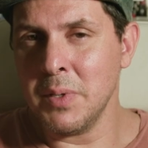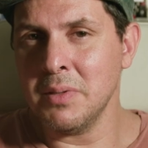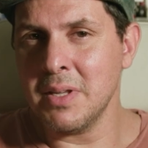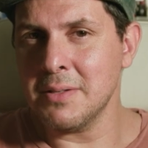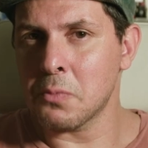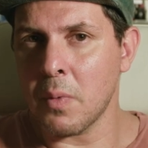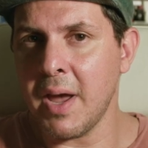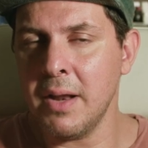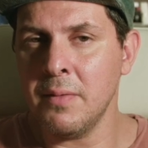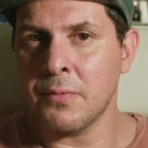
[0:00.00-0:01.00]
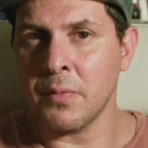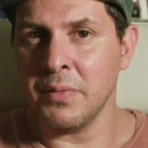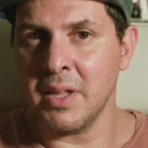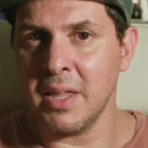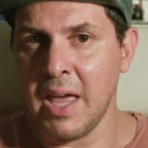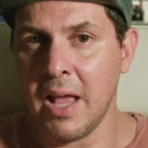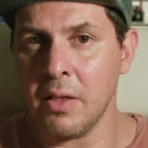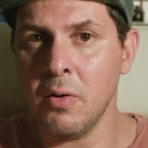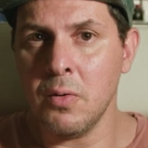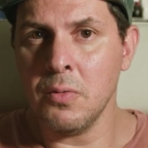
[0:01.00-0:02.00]
build this right from the
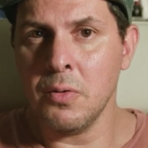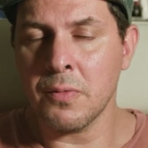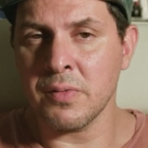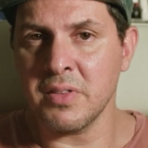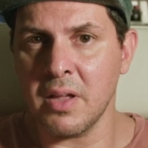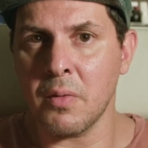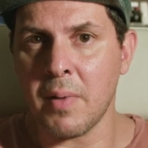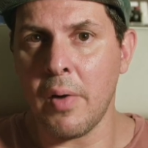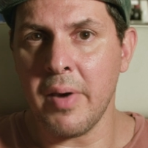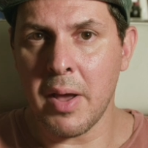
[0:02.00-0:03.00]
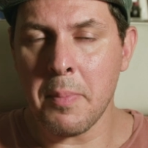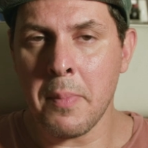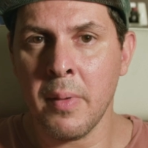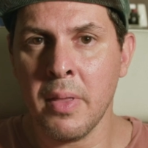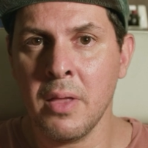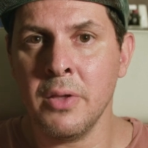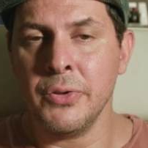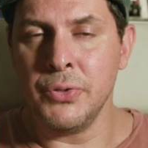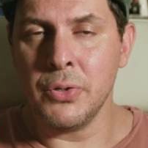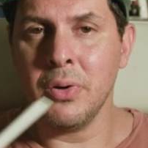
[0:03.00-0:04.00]
get-go, from the ground up,
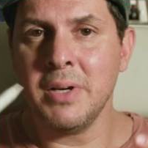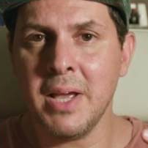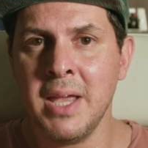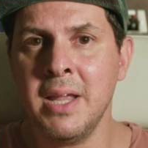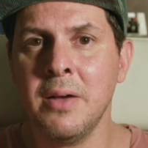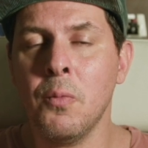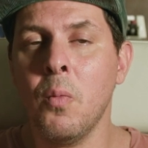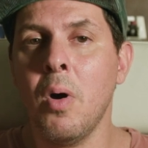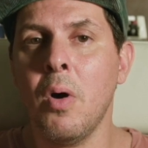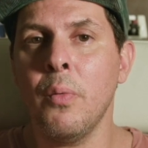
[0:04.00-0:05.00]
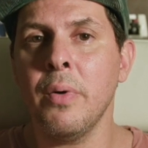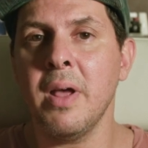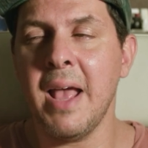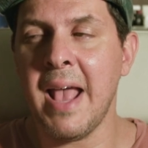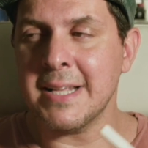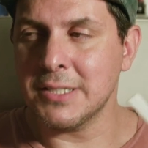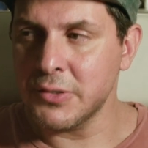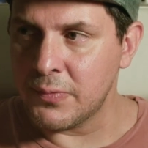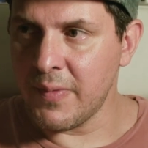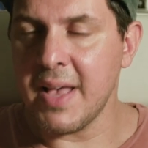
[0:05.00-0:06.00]
you're gonna hit a wall
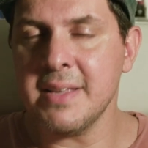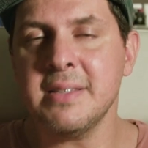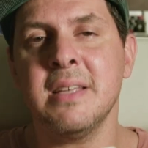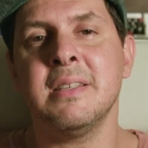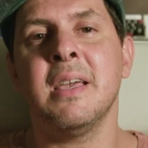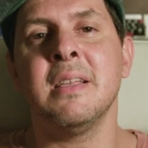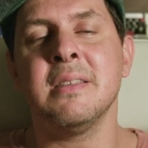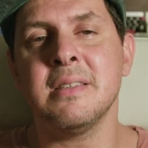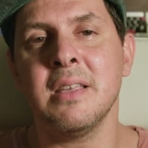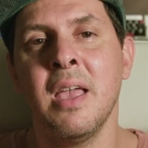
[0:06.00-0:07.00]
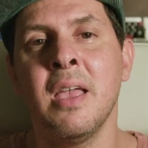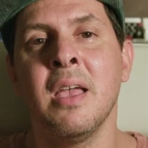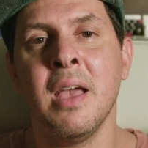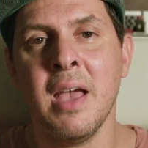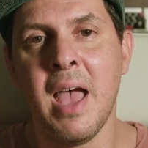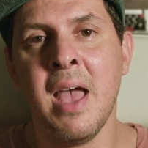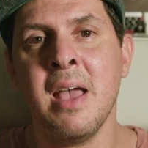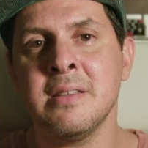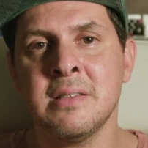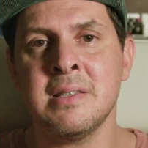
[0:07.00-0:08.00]
as fast as I can say
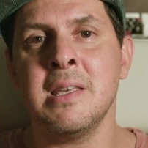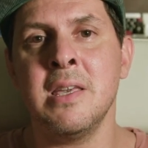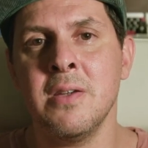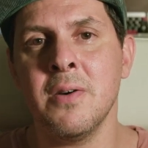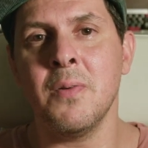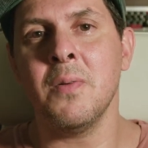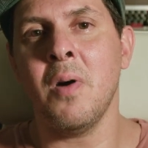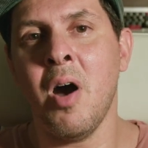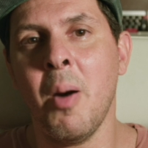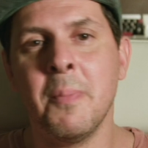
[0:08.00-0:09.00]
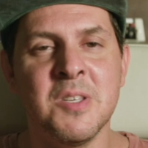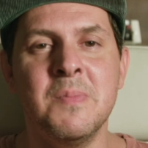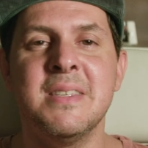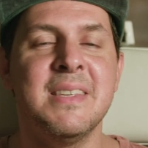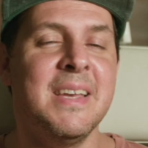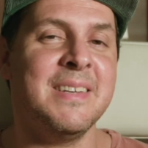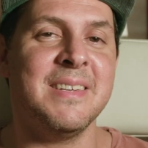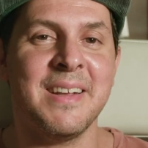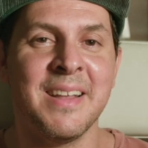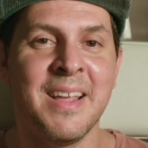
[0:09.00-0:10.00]
as SEO
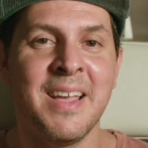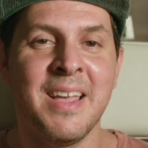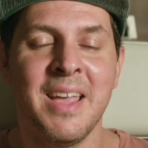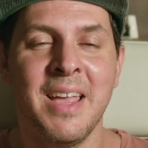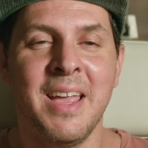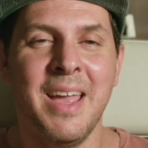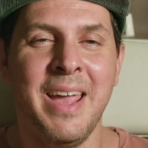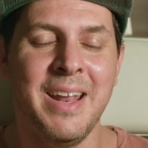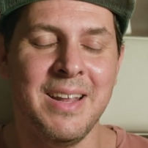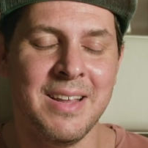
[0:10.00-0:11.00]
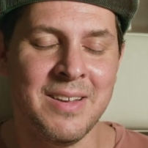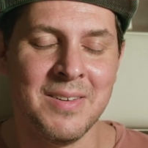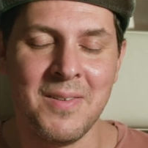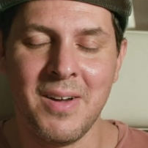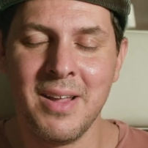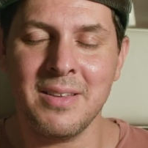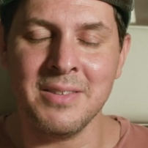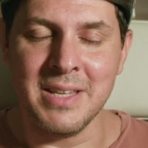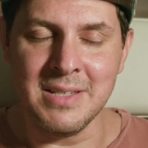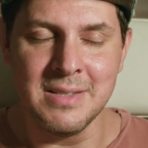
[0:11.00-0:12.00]
optimization. And you know
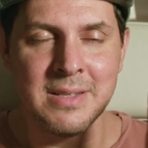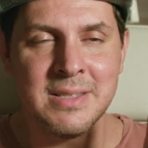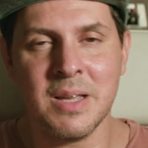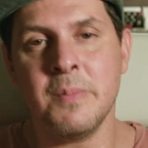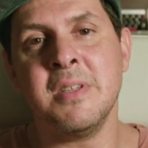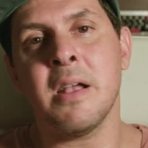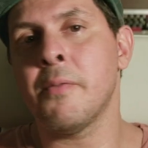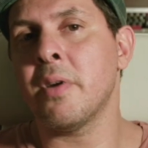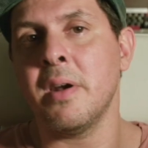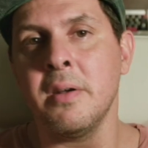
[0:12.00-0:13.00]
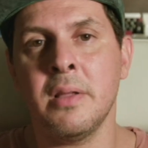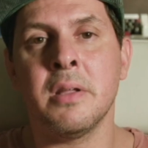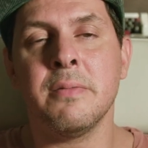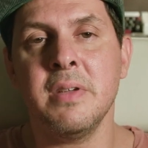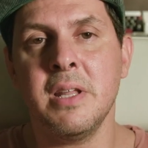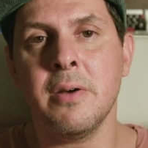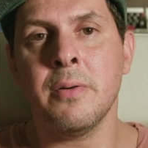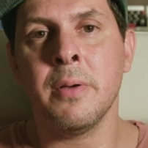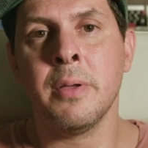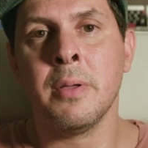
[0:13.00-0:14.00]
what? This is a subject for another
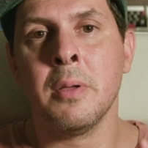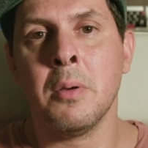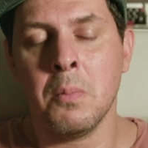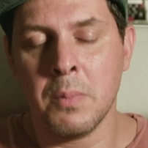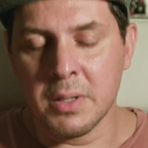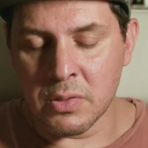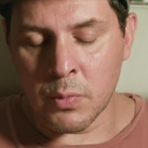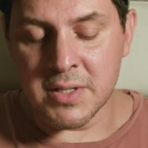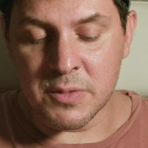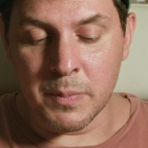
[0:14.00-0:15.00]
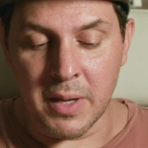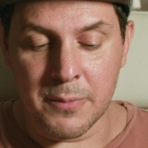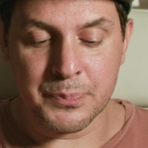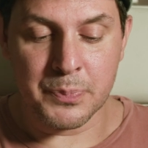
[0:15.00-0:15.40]
video, but trust me,